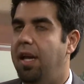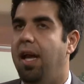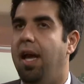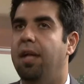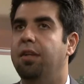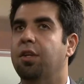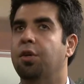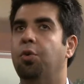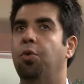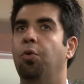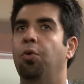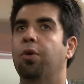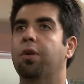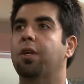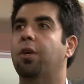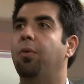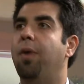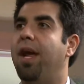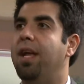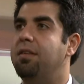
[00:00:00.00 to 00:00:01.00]
and the court
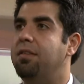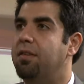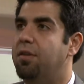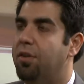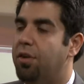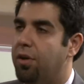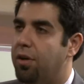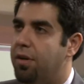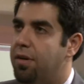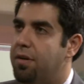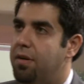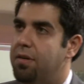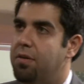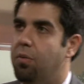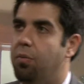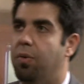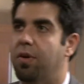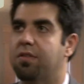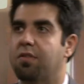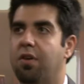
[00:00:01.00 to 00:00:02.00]
granted her
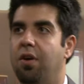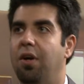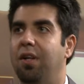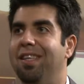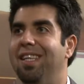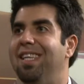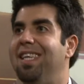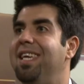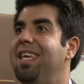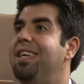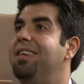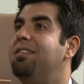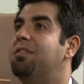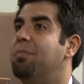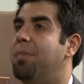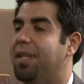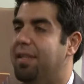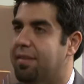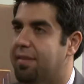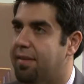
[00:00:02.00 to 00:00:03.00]
what's called an
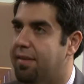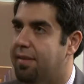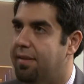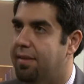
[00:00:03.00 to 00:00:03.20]
easement.